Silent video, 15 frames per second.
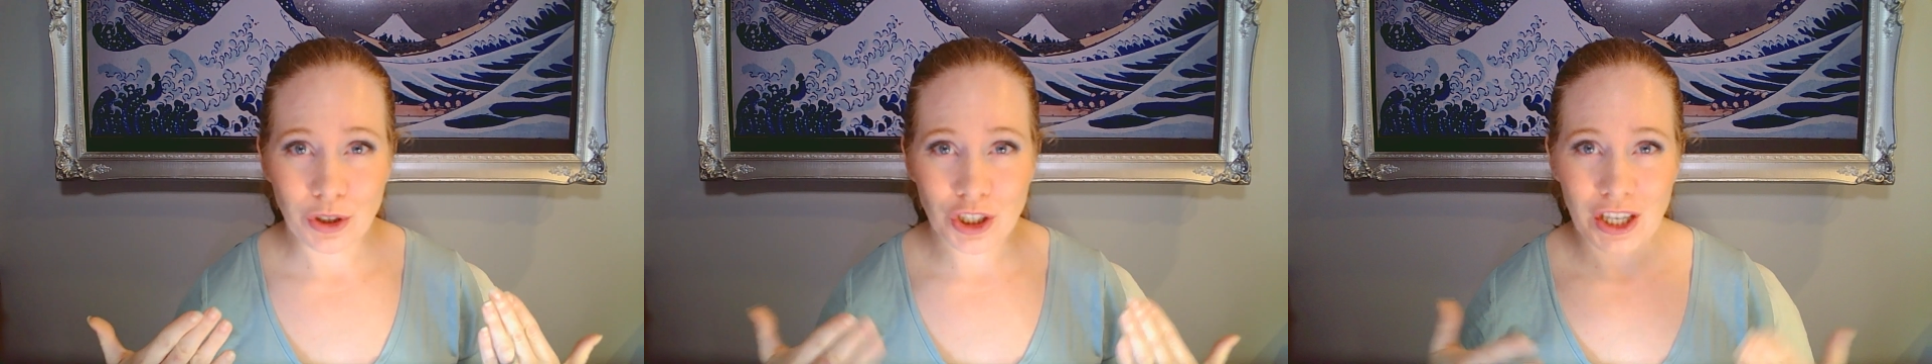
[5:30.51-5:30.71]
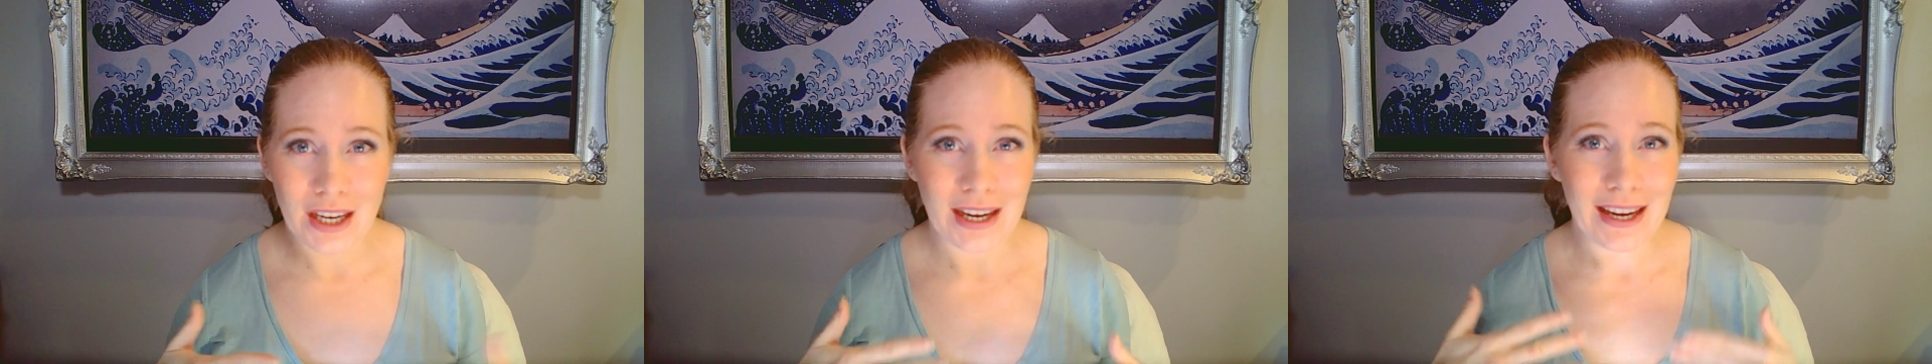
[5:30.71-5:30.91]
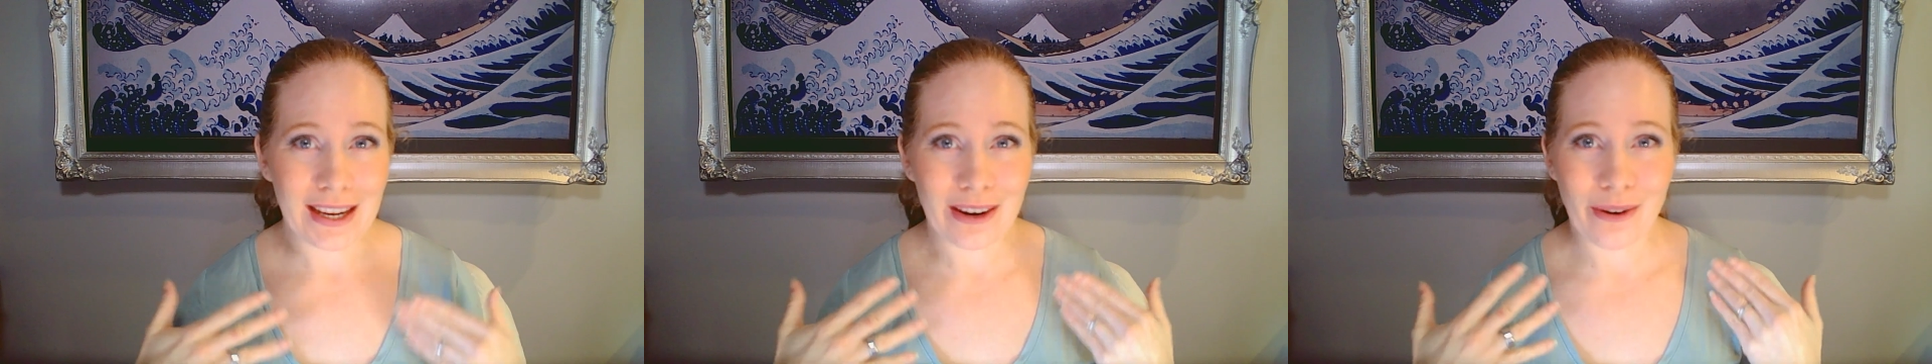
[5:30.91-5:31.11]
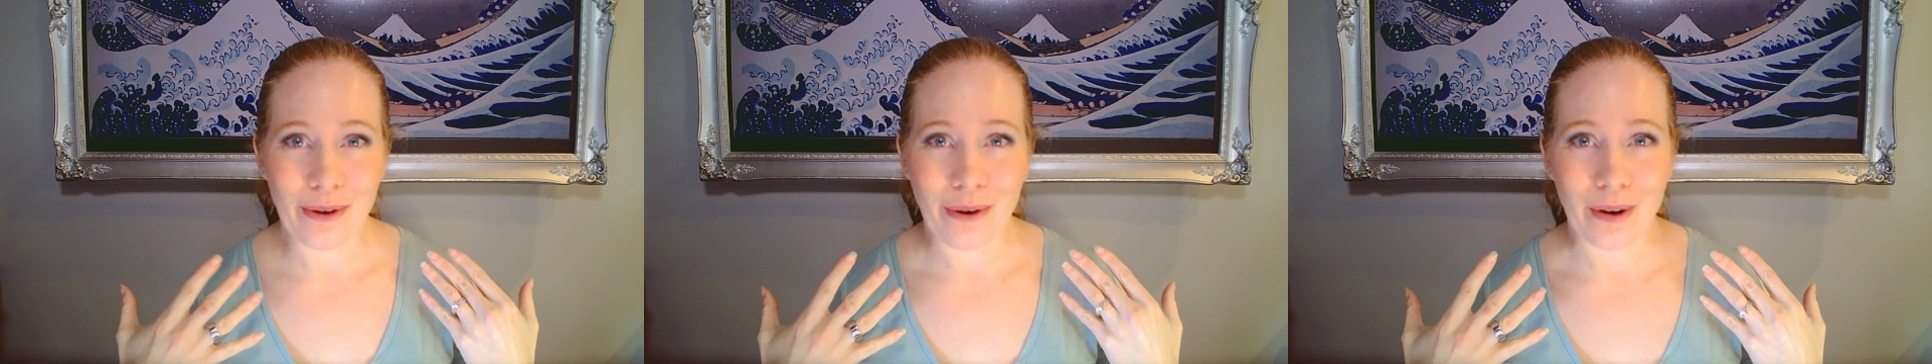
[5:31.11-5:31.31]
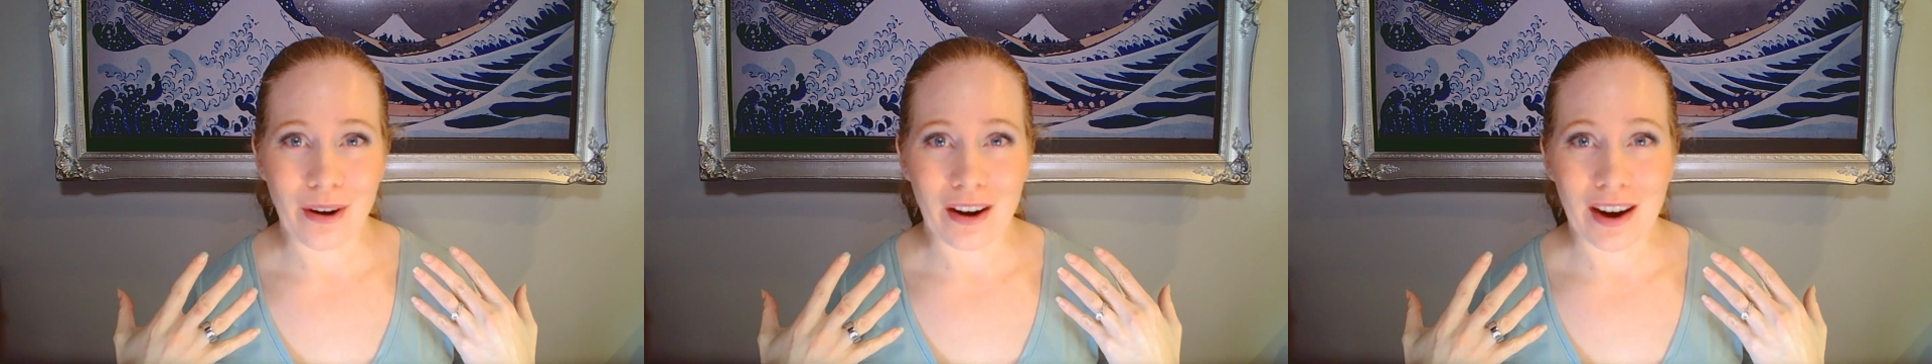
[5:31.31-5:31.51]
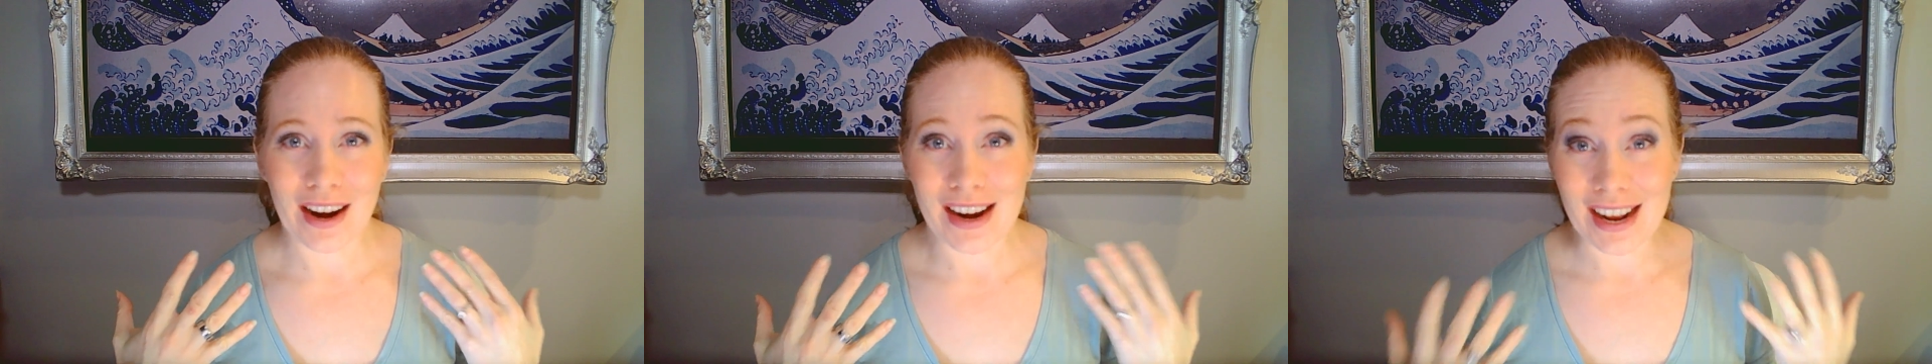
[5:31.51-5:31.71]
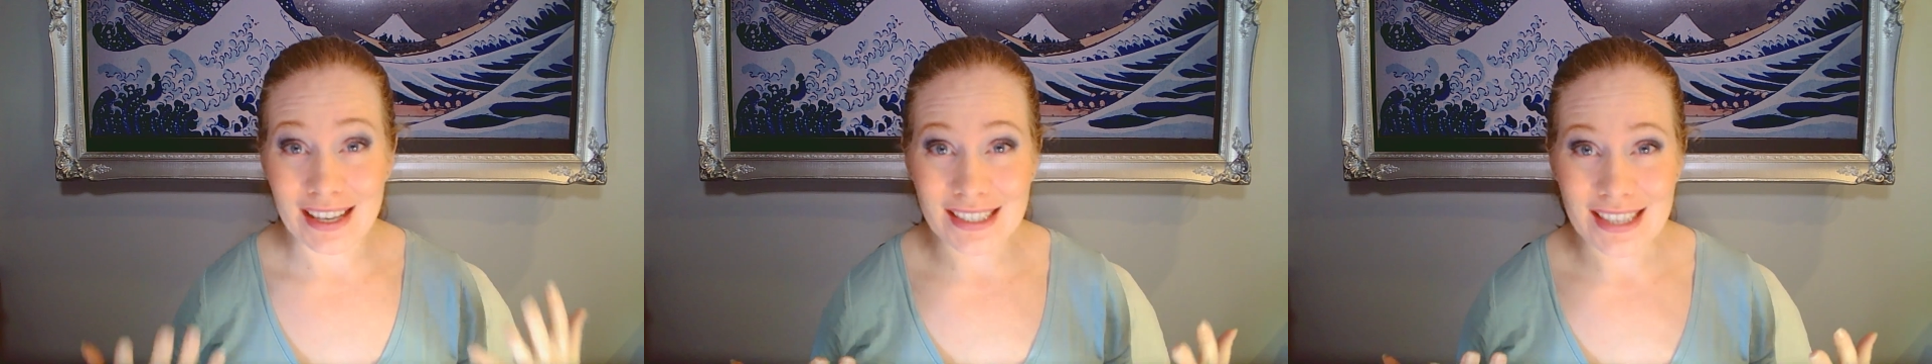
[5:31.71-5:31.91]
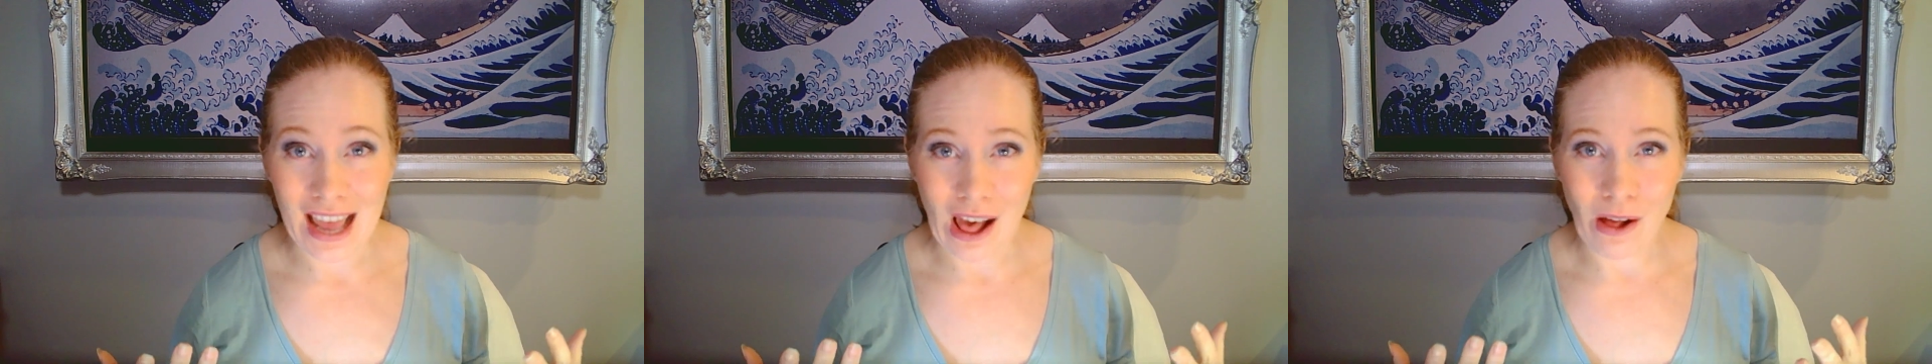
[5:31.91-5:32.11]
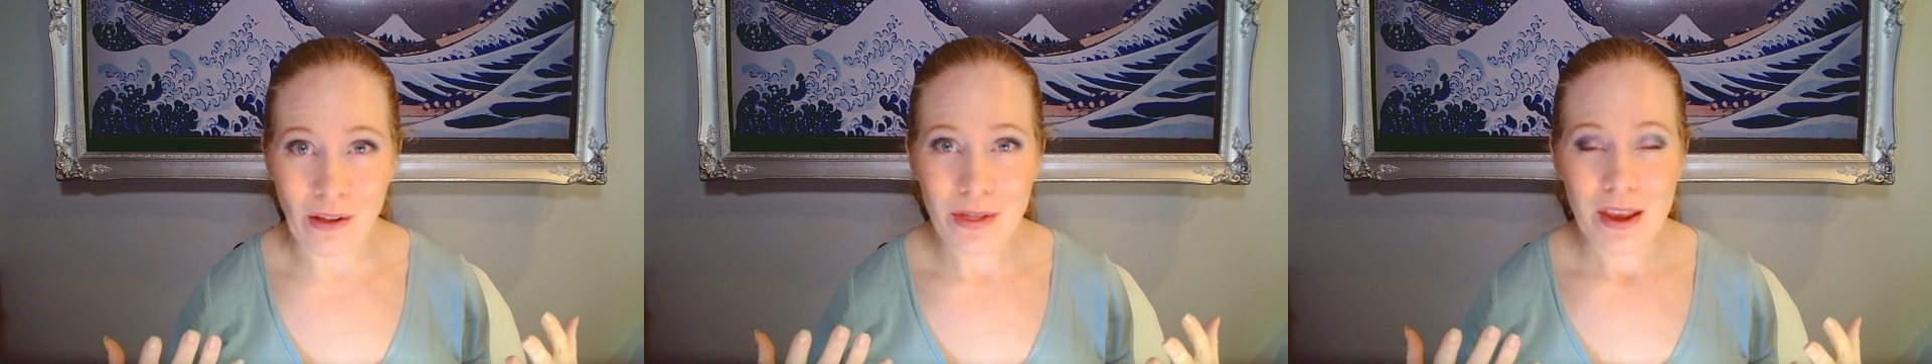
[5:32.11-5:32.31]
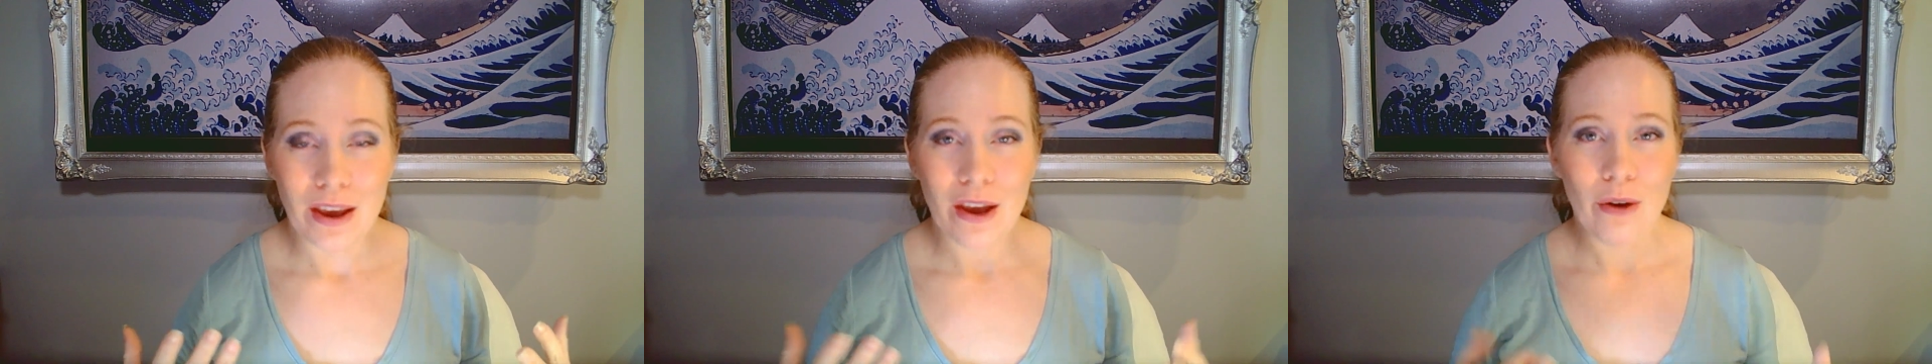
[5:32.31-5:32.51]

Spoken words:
Sheet or an Excel,